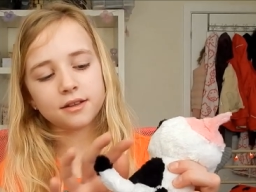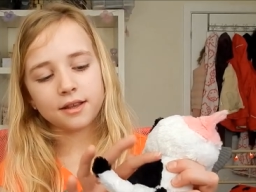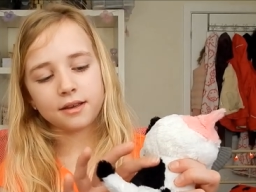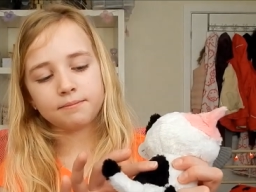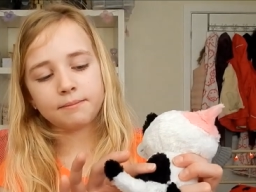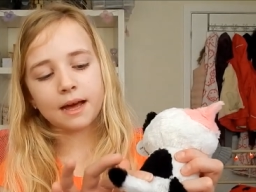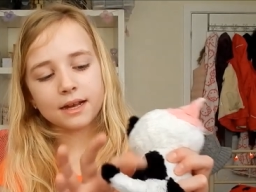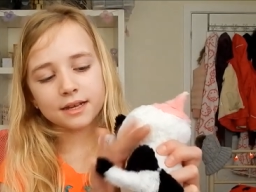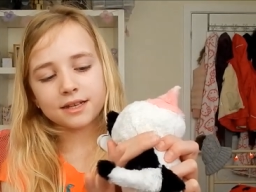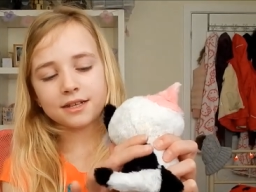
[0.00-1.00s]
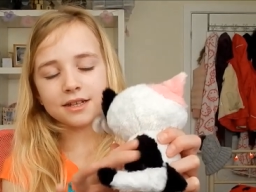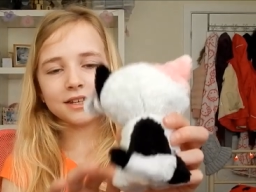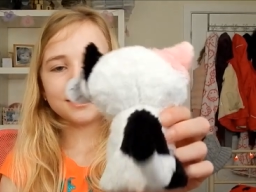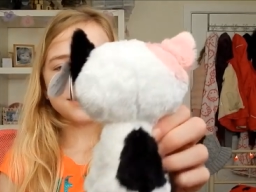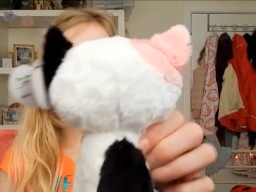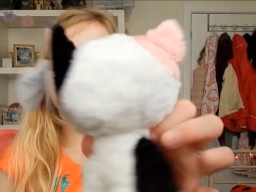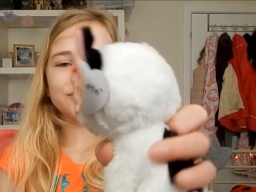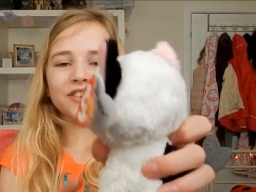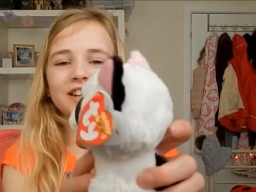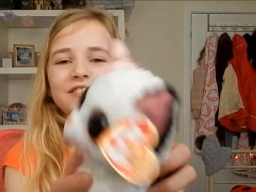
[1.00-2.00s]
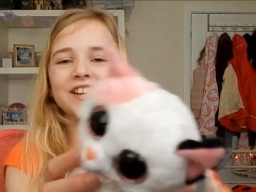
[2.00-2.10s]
like back. And she's really,